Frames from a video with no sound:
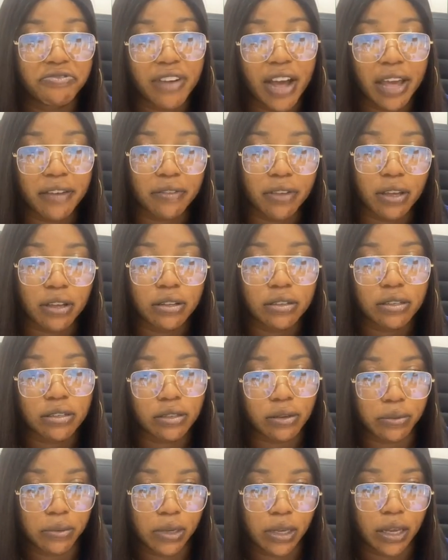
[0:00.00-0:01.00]
5 years
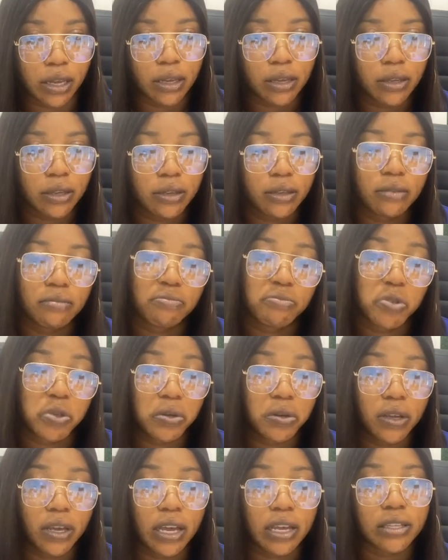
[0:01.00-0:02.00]
is okay,
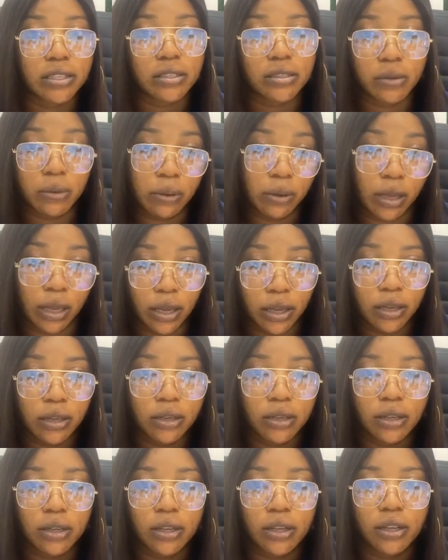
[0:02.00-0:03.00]
2 years is
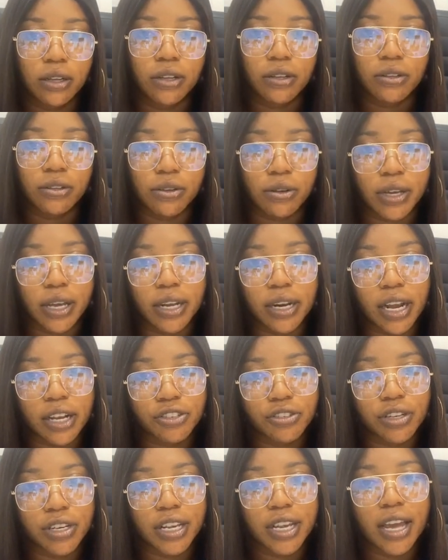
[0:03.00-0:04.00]
okay. You can
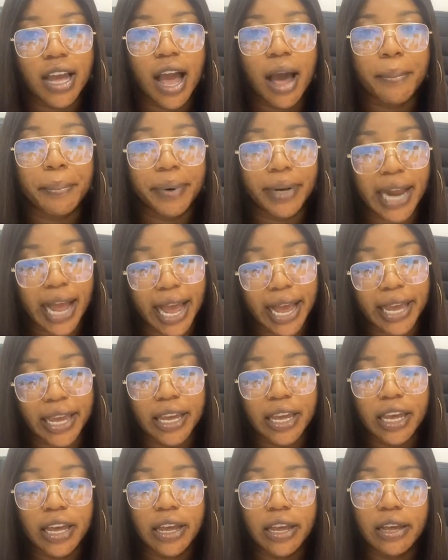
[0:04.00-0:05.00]
actually
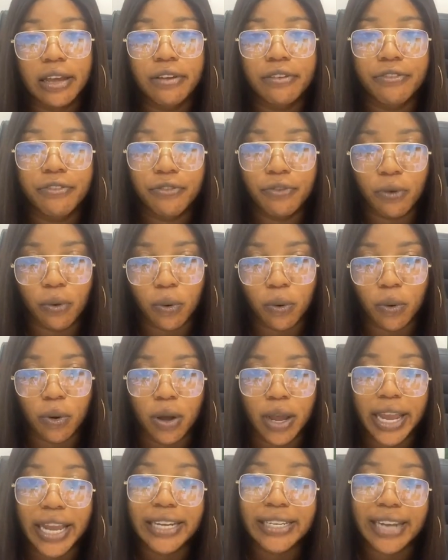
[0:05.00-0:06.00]
apply
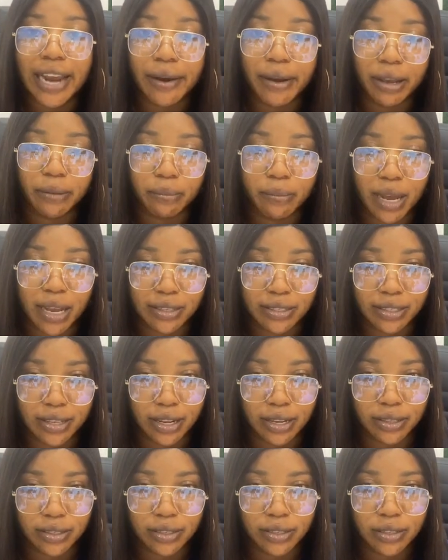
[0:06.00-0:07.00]
for a direct
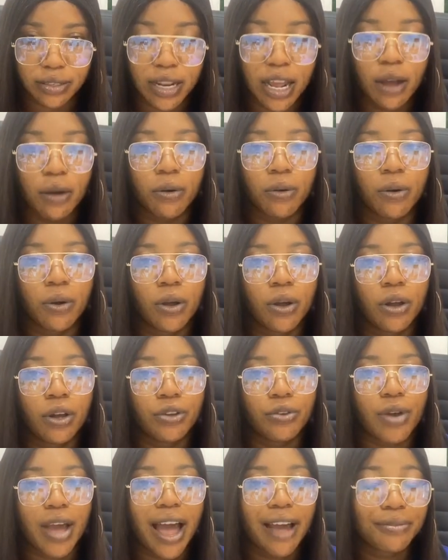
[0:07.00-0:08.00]
master's. Now,
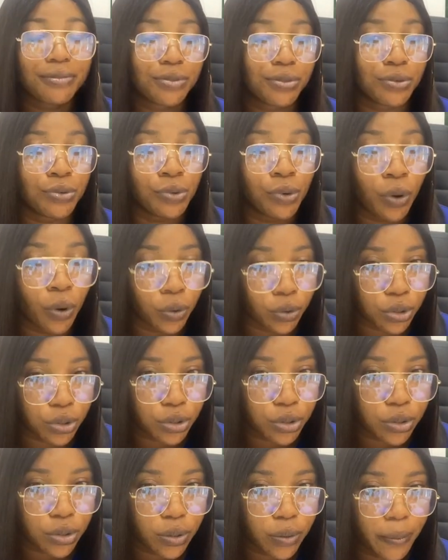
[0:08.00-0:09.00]
you have to
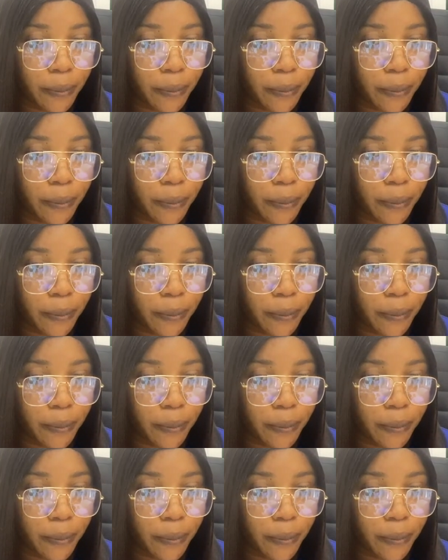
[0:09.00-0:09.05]
note